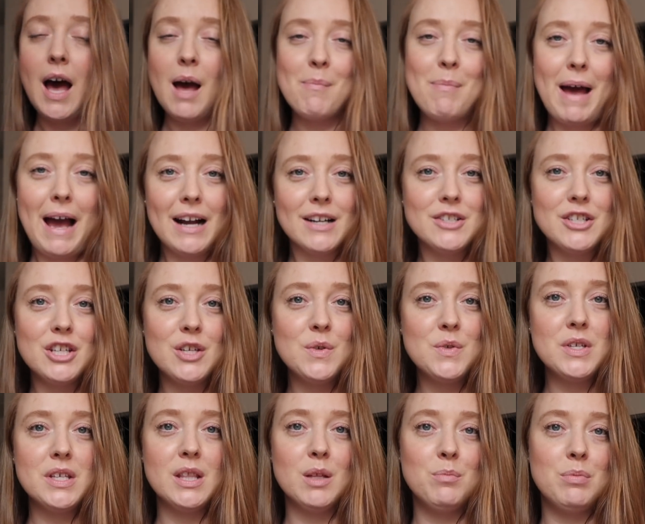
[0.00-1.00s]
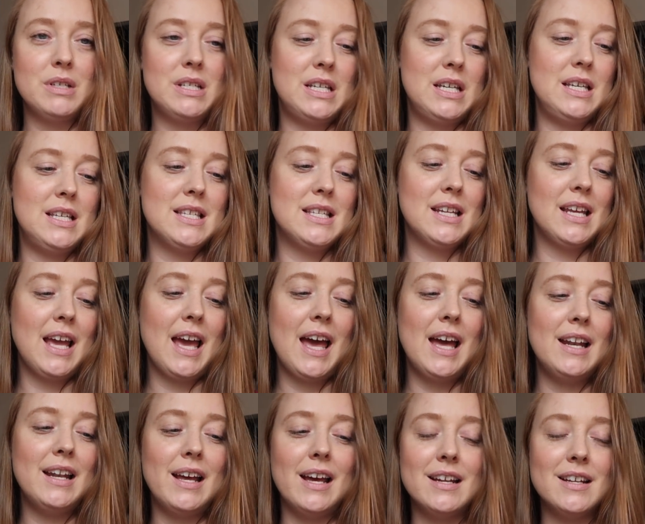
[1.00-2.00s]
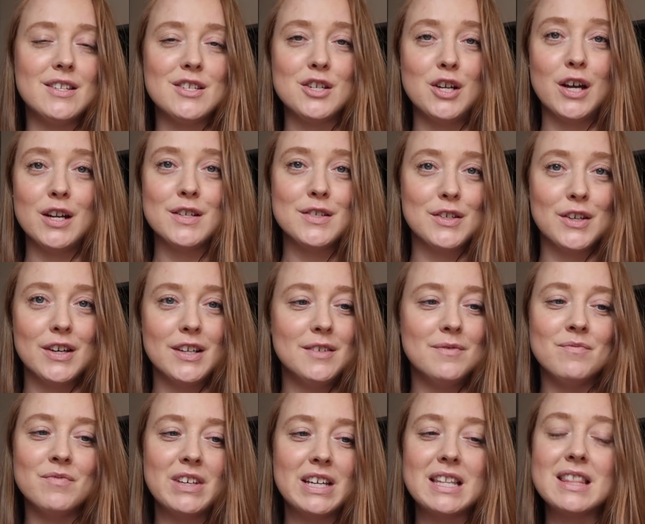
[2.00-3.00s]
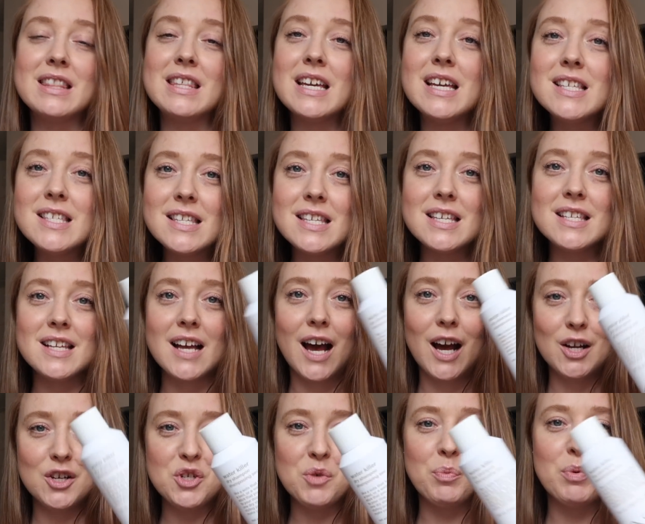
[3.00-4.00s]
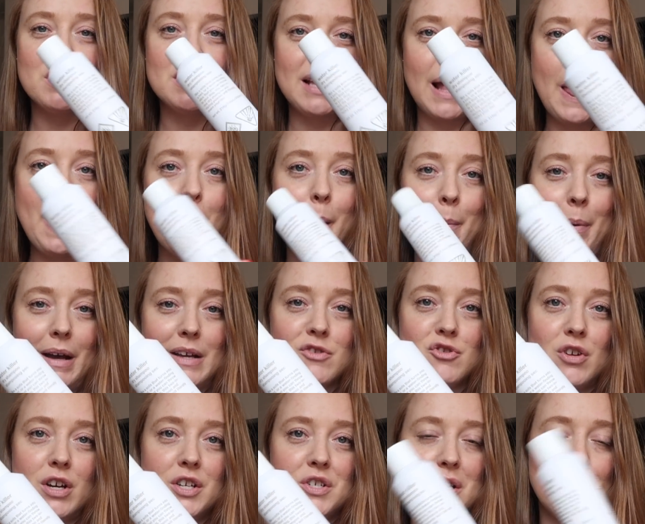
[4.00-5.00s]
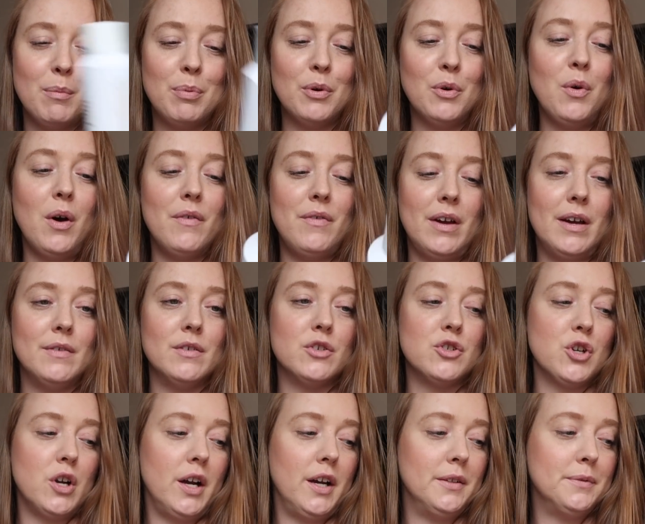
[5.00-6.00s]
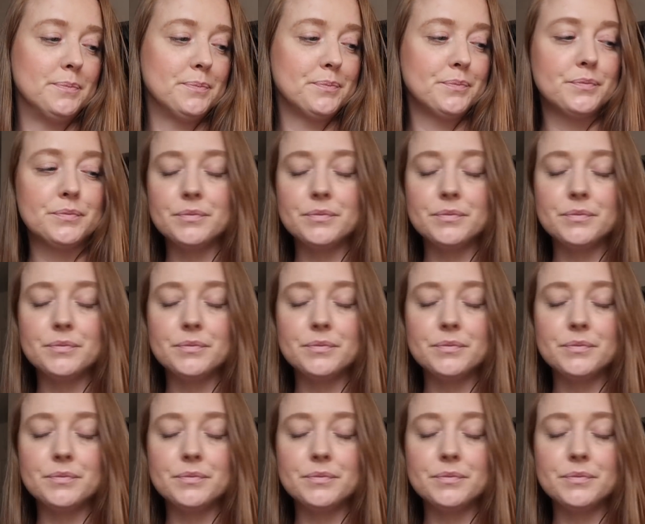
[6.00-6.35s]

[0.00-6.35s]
I'm back to using the Batiste again, and it's not as good. Like, this is one hundred percent the best dry shampoo I've ever tried.